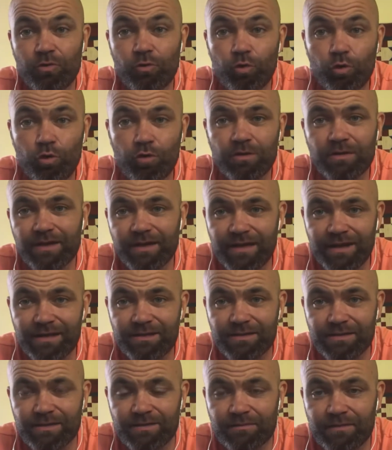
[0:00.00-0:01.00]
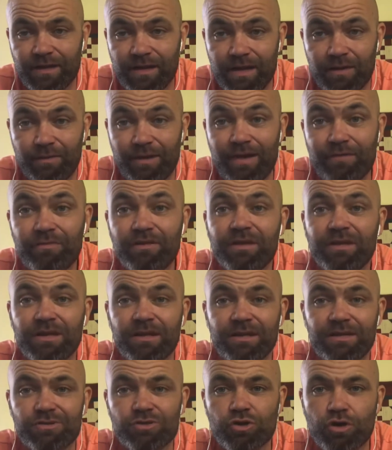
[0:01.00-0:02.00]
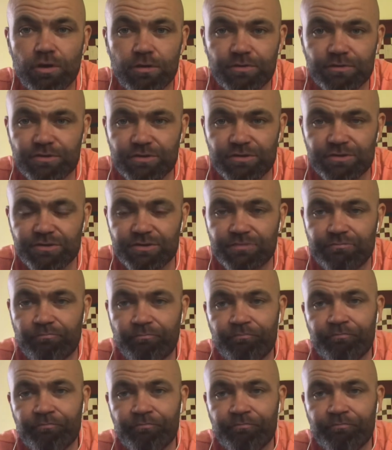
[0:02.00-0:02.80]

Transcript: all connected and how everything is conscious.